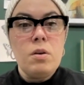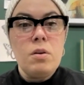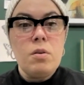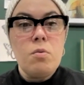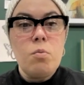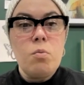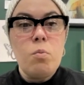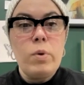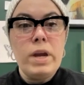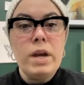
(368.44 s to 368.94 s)

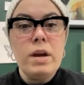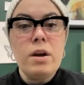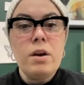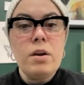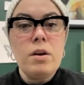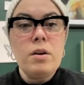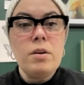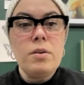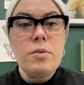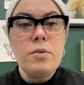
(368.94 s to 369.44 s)

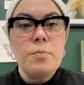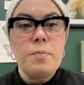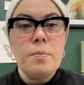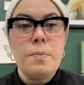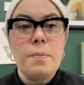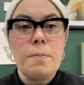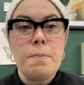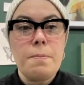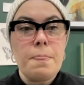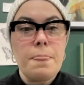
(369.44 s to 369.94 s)
where
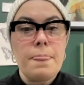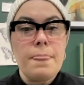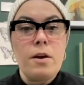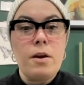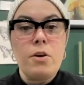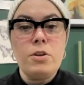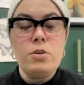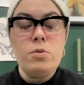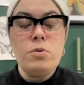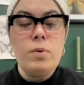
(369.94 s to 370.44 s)
are
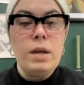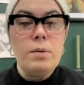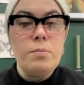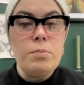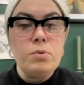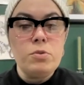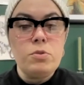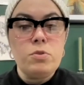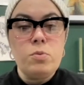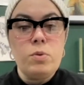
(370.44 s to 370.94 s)
you
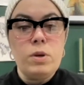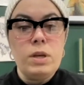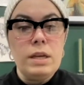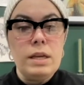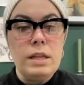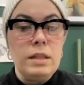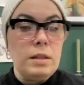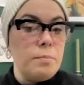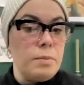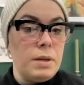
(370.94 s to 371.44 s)
able to
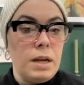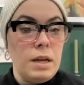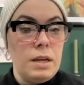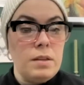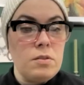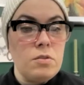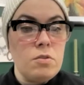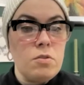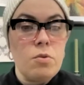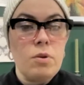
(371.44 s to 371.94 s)

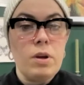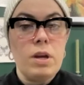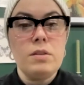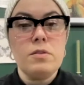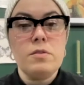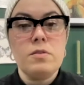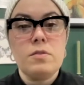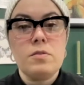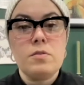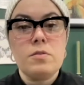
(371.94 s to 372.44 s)
create
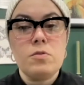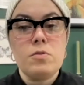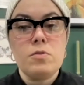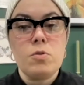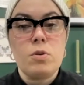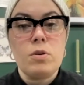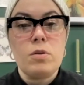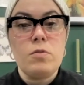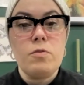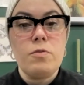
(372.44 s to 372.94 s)

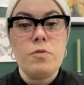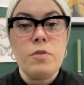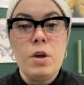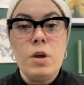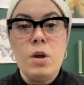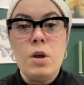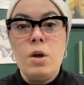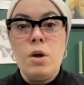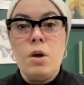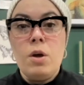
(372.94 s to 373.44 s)
sort of
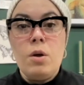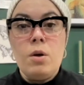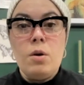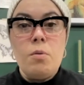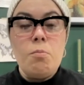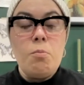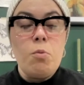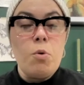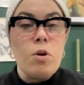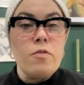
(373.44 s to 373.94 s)

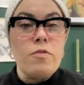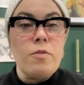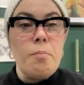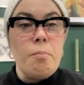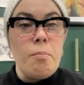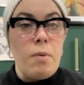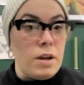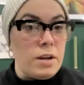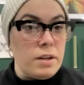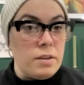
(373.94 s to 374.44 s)
more of a
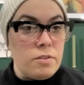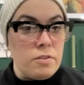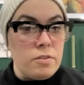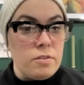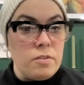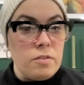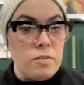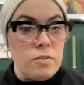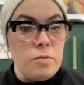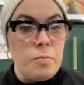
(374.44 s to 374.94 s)

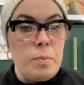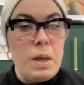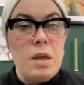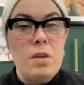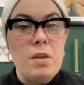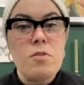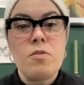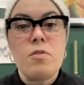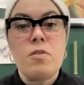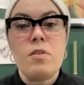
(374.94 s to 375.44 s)
modest
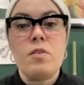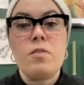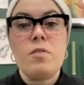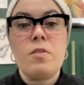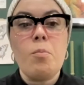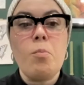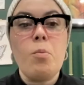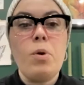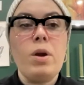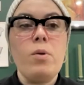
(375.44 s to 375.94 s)
space,
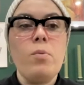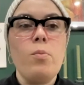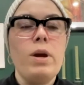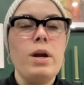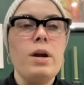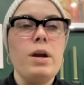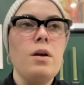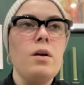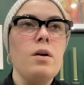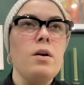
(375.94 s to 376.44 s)
somewhere
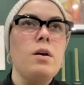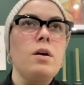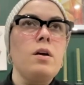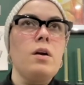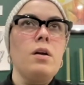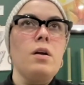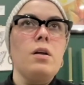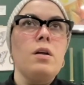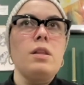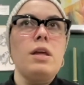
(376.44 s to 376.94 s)
where,
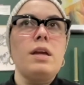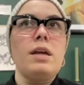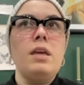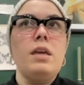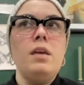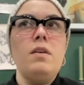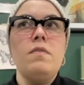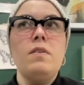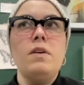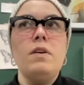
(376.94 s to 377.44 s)
like,
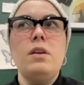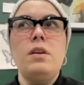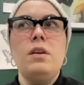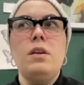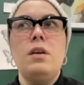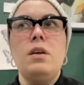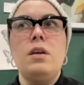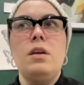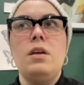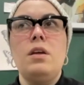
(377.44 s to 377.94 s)
even
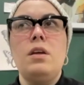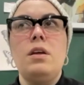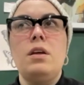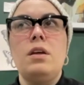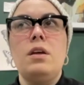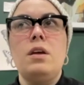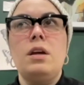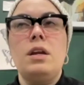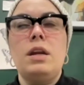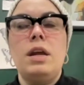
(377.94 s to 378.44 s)

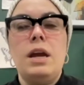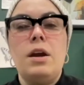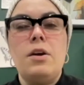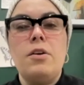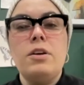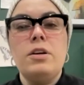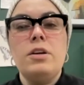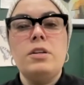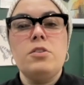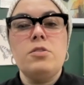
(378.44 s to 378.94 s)
an
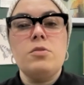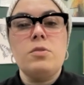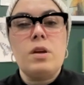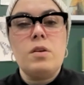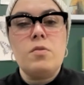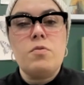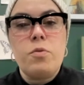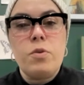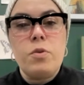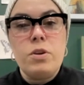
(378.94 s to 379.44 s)
area in your
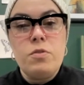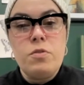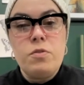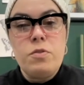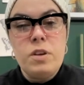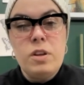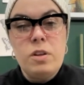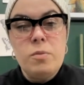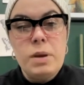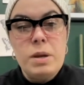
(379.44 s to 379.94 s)
life where you
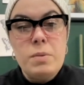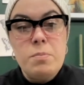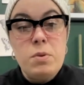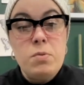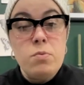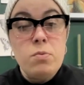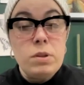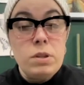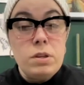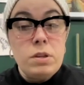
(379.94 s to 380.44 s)
feel might be
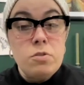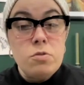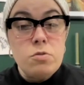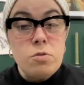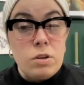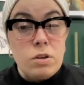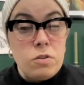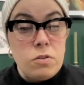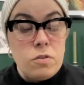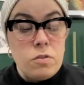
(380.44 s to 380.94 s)
really
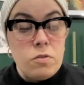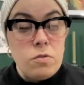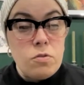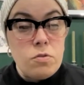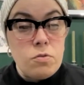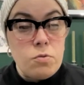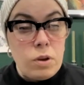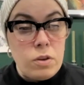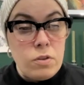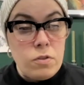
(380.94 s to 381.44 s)

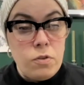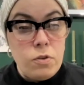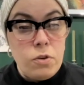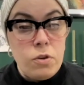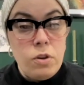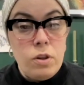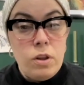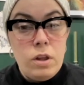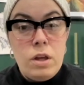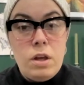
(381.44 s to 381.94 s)
stressful,